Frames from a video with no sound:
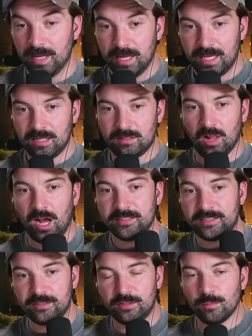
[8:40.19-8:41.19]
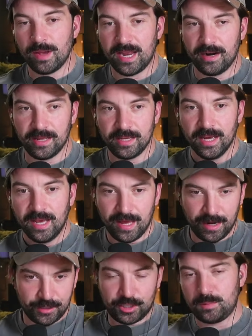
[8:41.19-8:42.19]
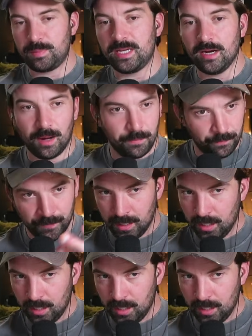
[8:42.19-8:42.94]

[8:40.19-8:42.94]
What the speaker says: He's lost his humanity and he's just become